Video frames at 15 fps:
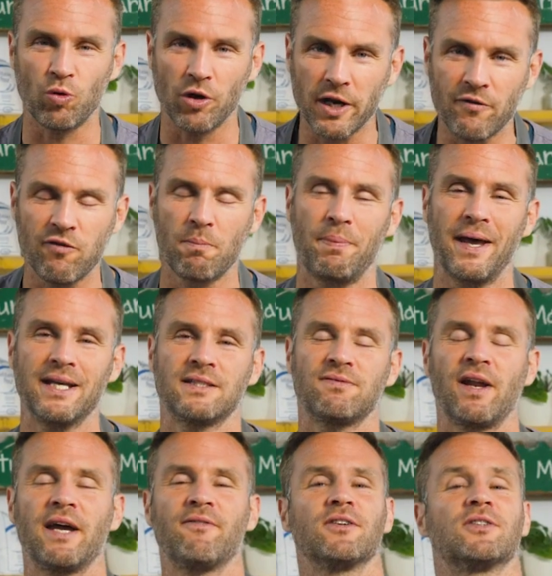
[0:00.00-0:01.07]
wonderful base
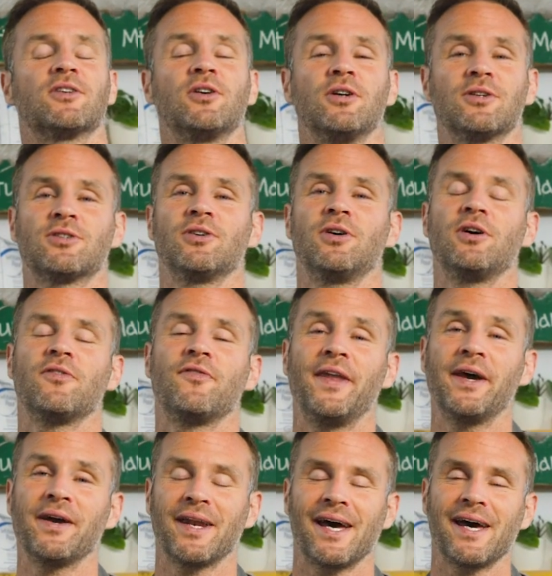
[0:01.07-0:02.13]
flavours cooked off.
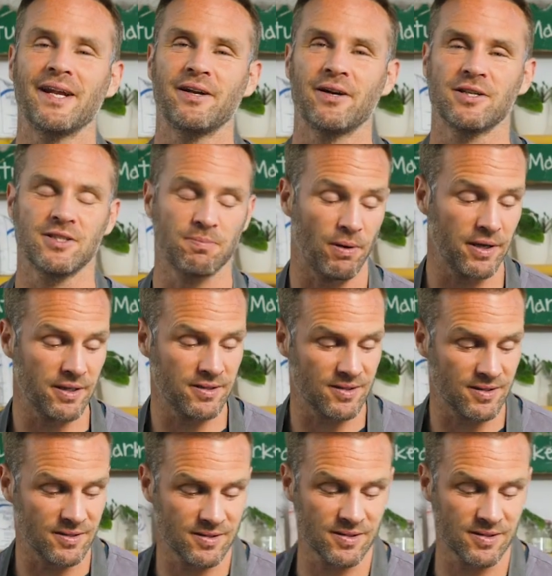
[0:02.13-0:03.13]
Now I'm going to add in our spices.